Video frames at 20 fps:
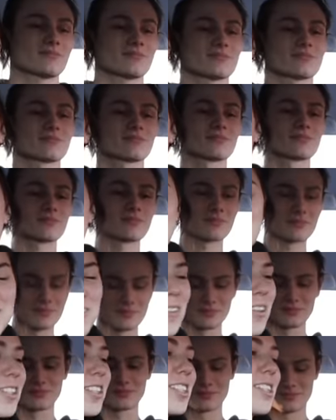
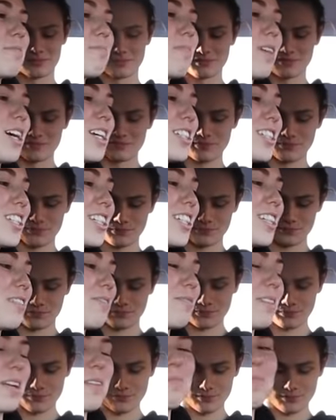
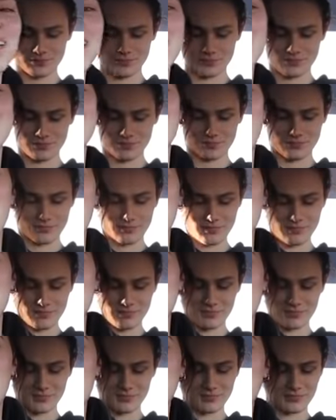
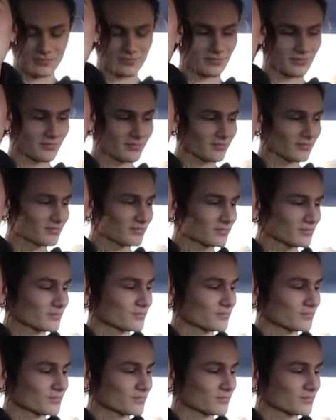(not speaking)